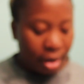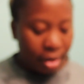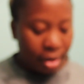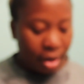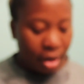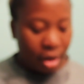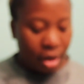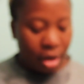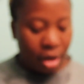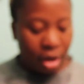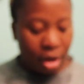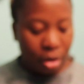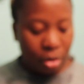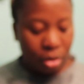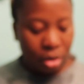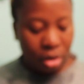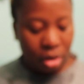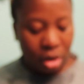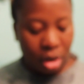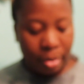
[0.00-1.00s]
Thank you
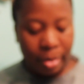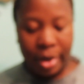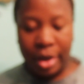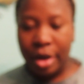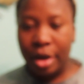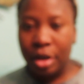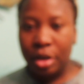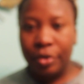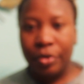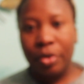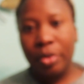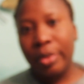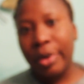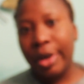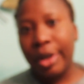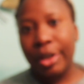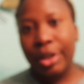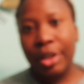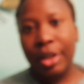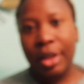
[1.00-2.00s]
so much for
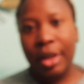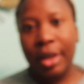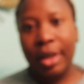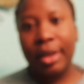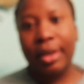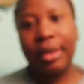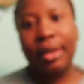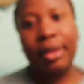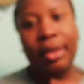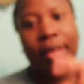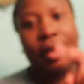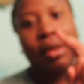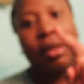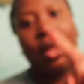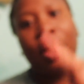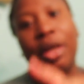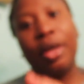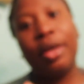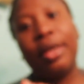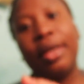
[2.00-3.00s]
watching.
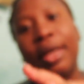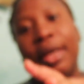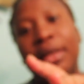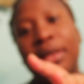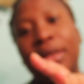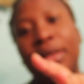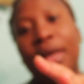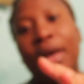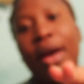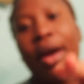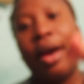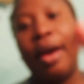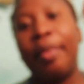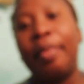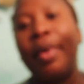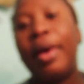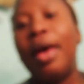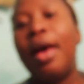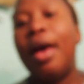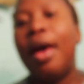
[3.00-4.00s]
See you next
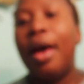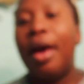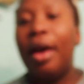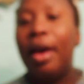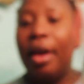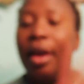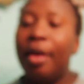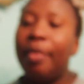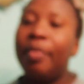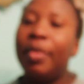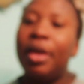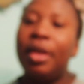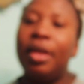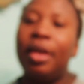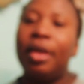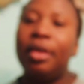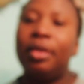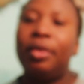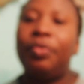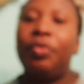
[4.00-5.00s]
time in my
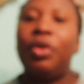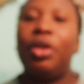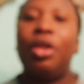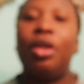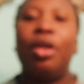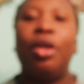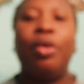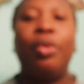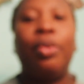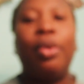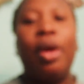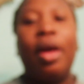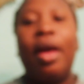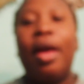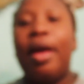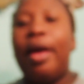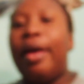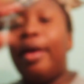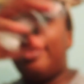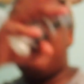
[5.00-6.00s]
next video.
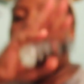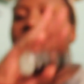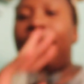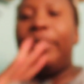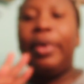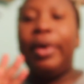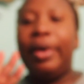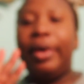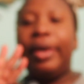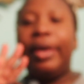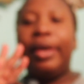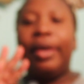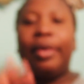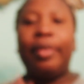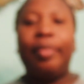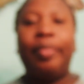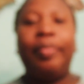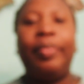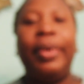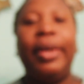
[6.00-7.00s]

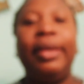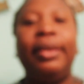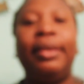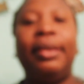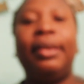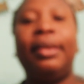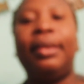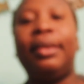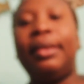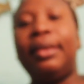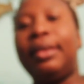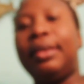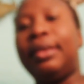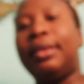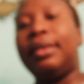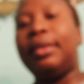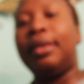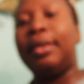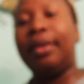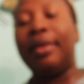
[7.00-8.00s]
Bye.
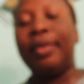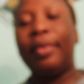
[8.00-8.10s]
Peace.